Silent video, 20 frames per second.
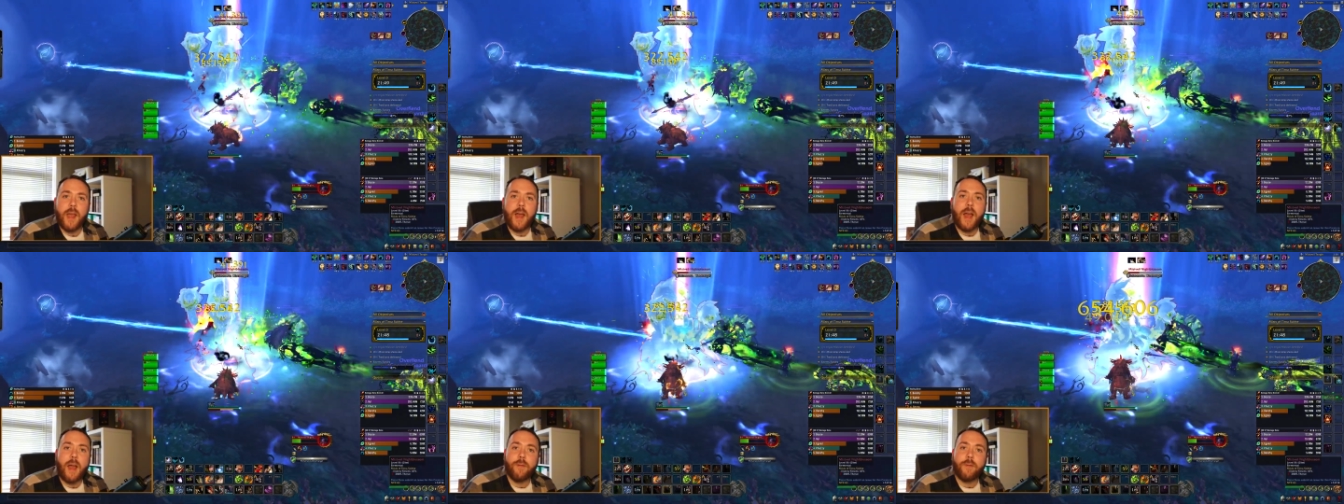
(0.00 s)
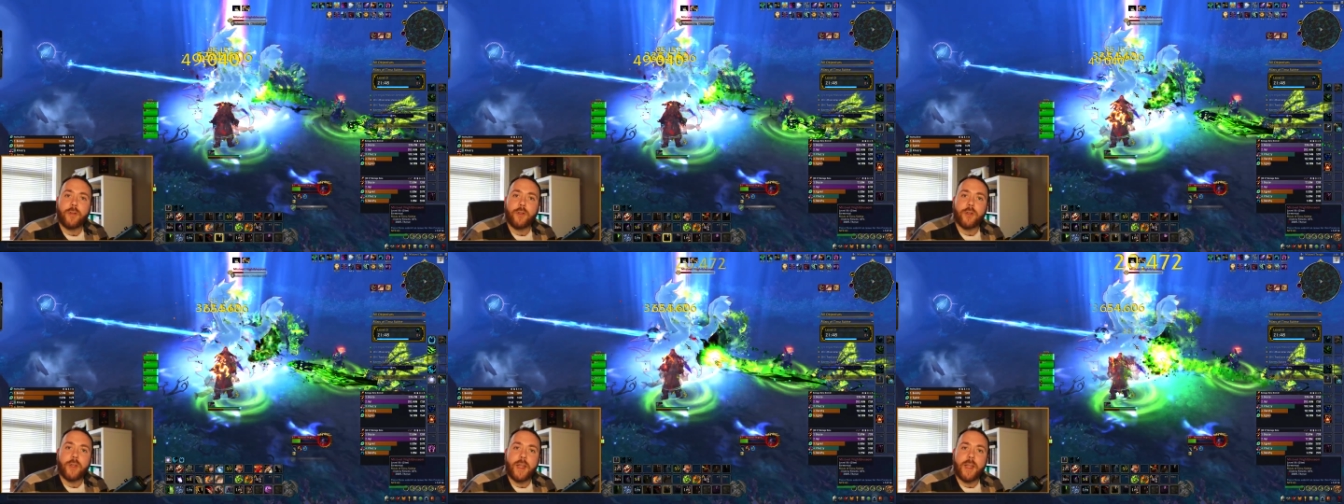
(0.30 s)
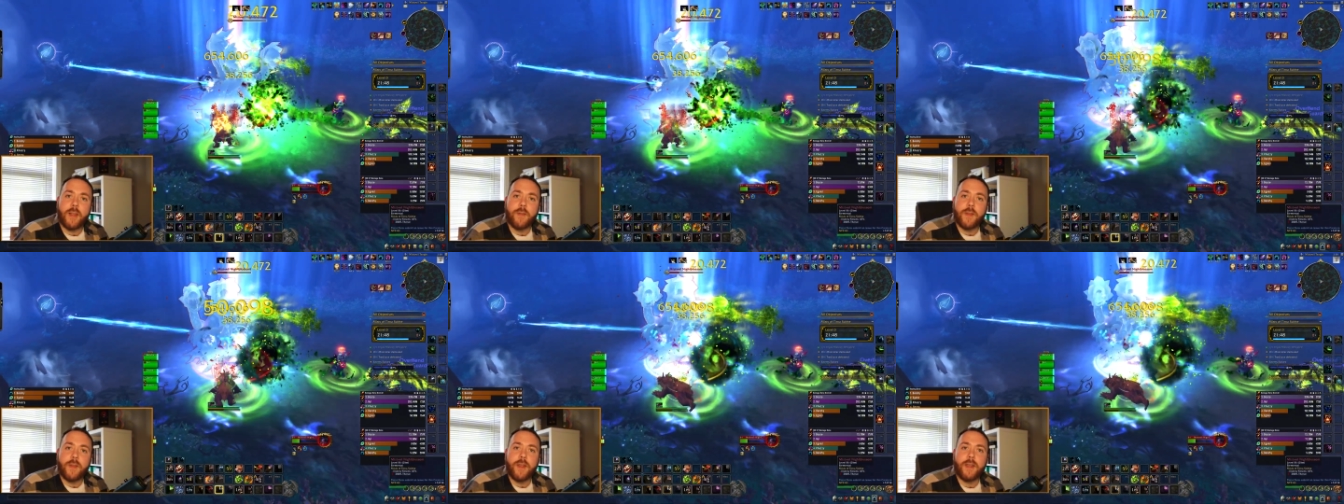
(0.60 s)
have a look
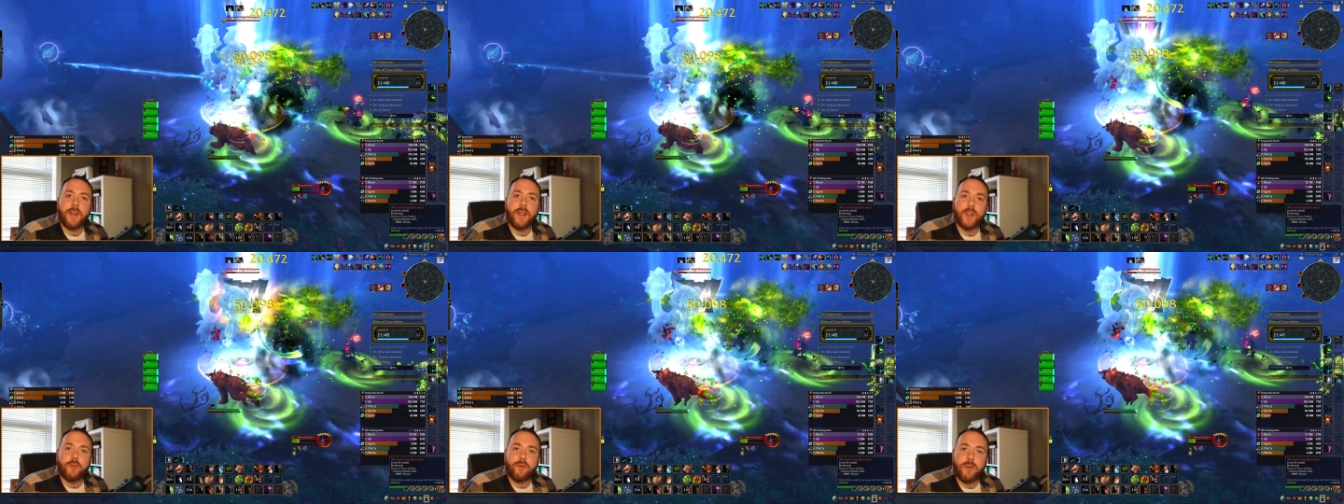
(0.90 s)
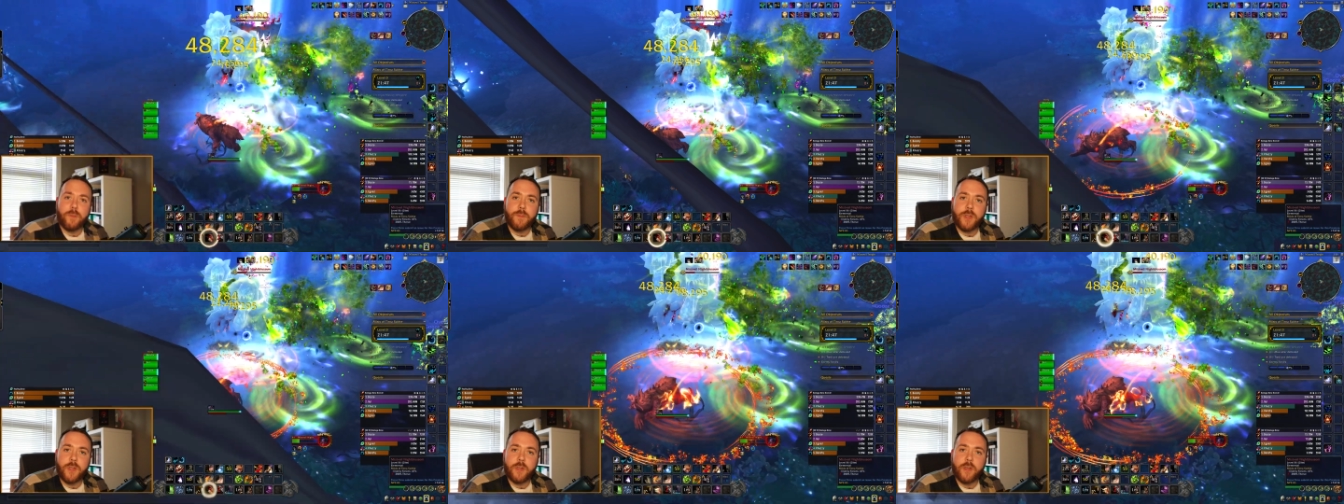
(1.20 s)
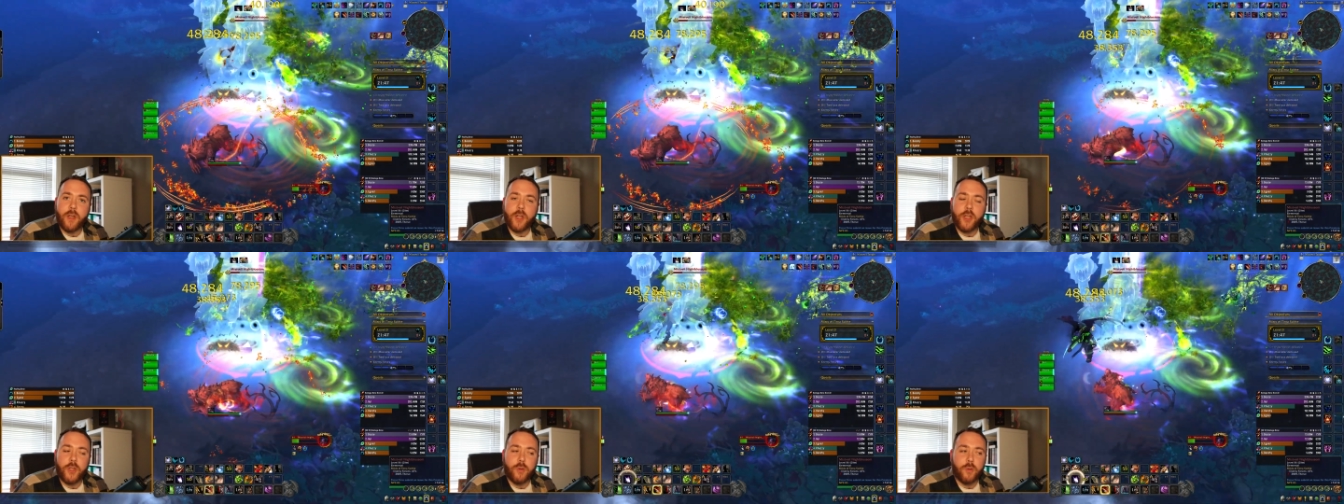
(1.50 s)
in the
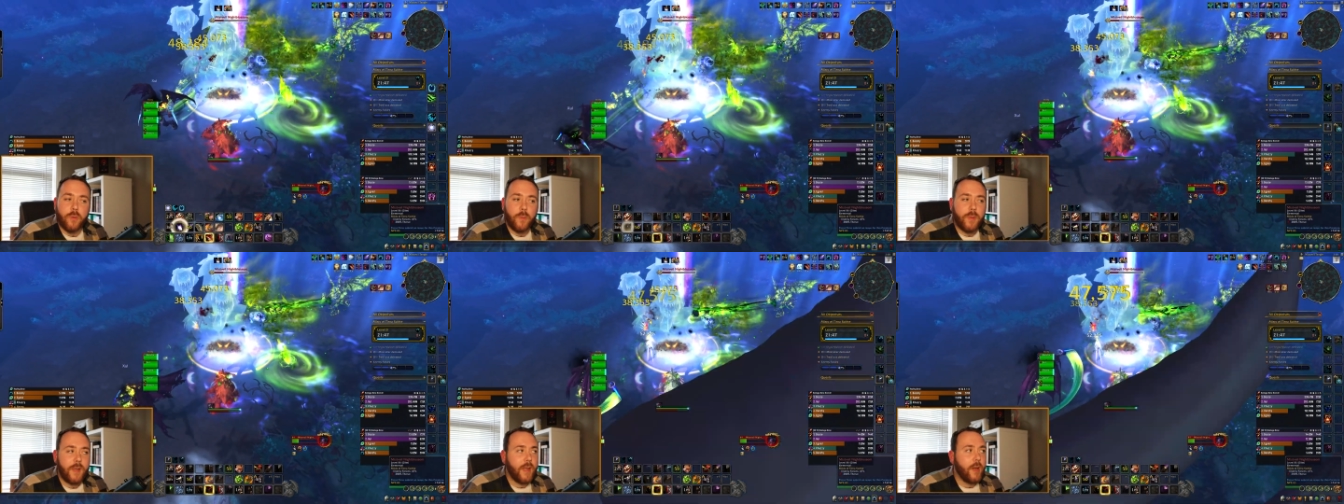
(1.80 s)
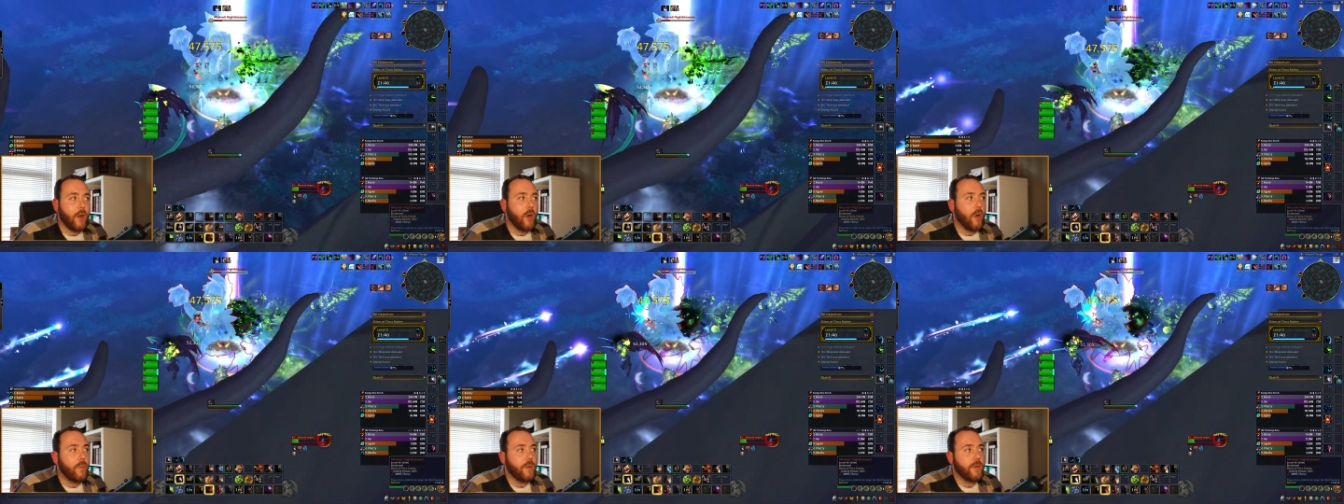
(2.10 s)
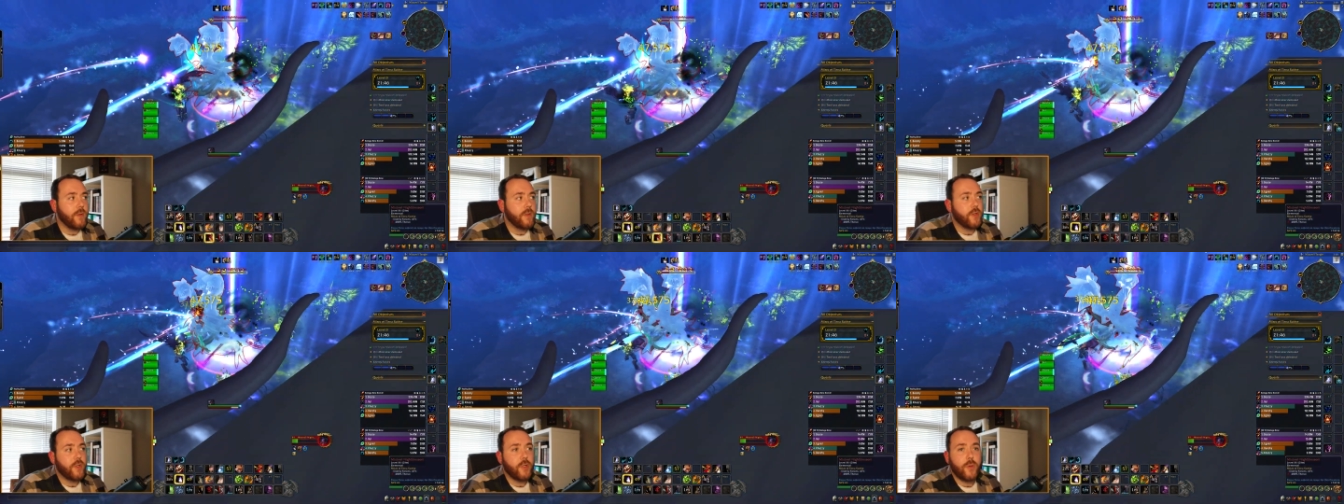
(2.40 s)
description and you will be
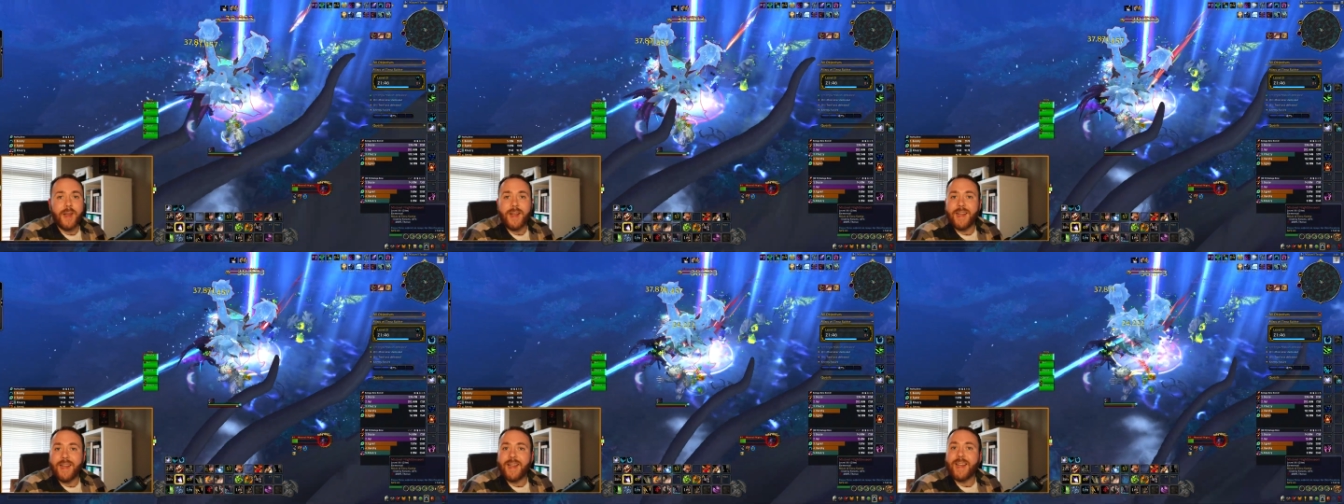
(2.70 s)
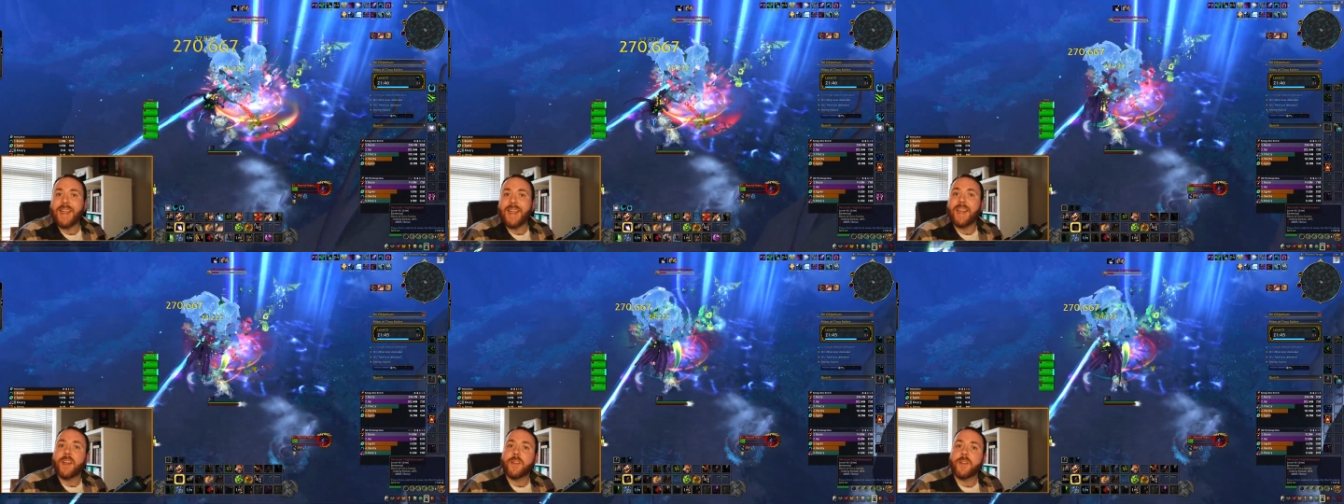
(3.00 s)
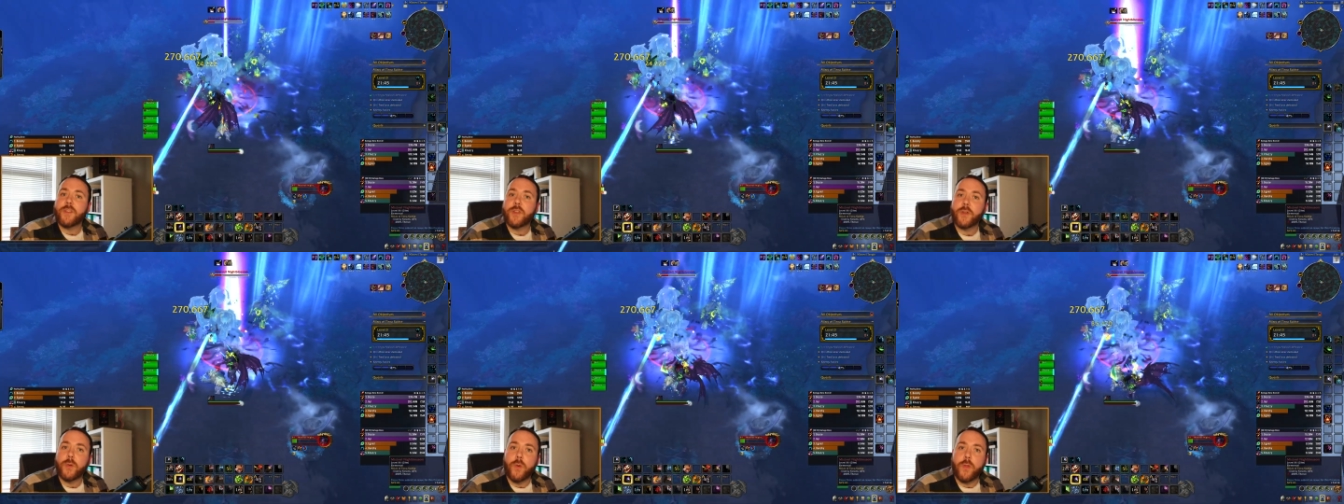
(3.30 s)
opened to a link
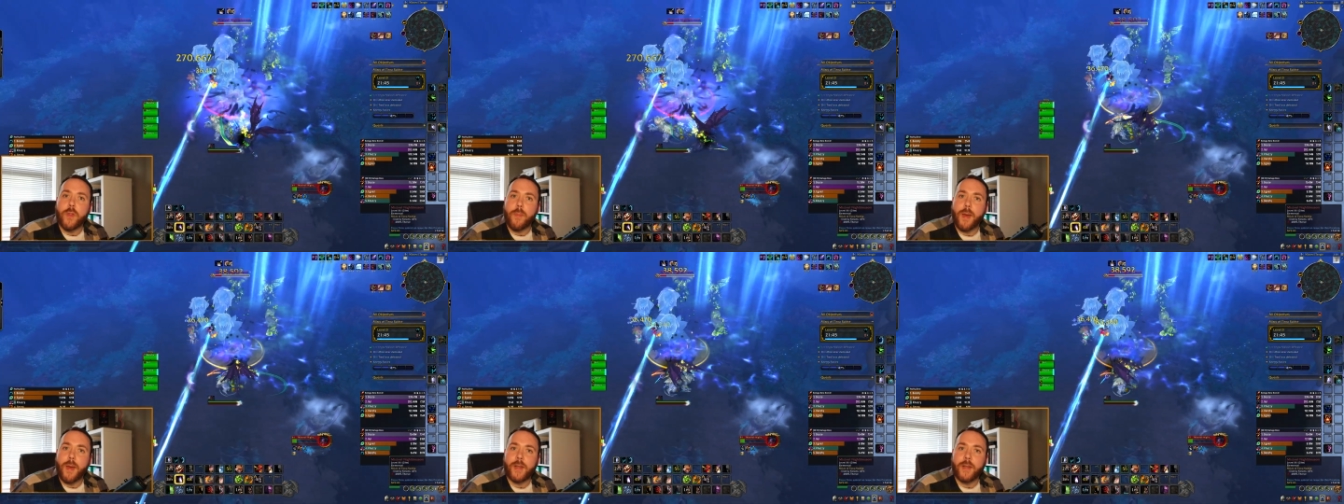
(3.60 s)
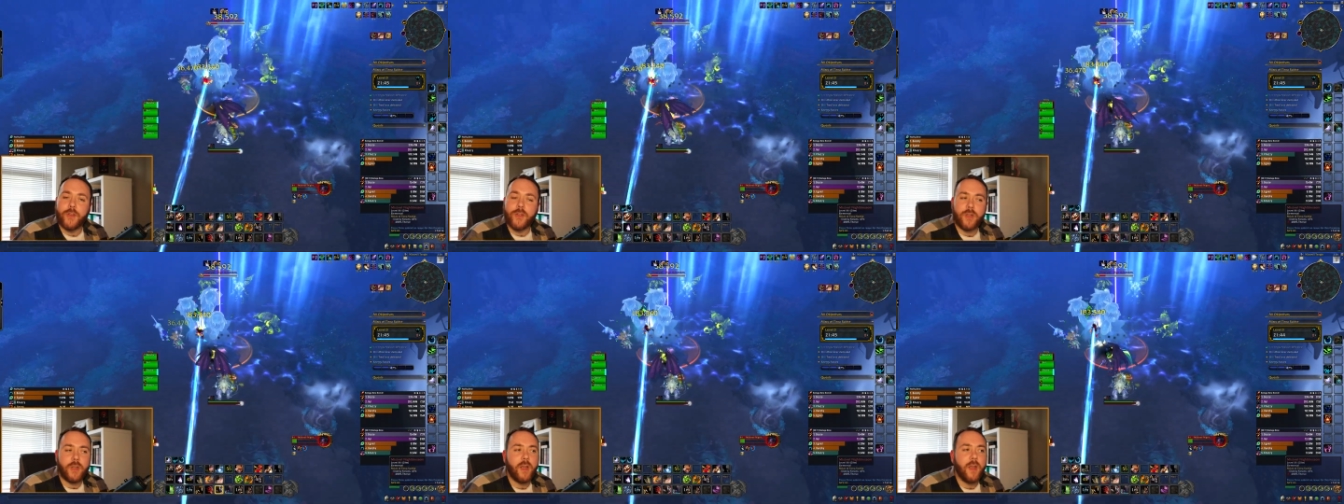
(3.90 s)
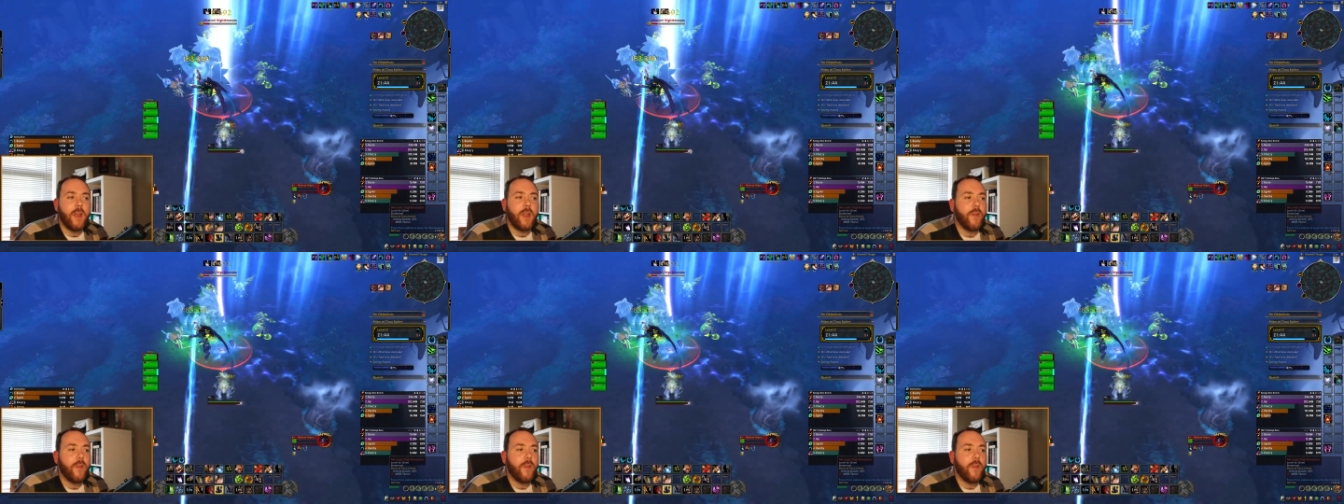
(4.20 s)
to The Bench,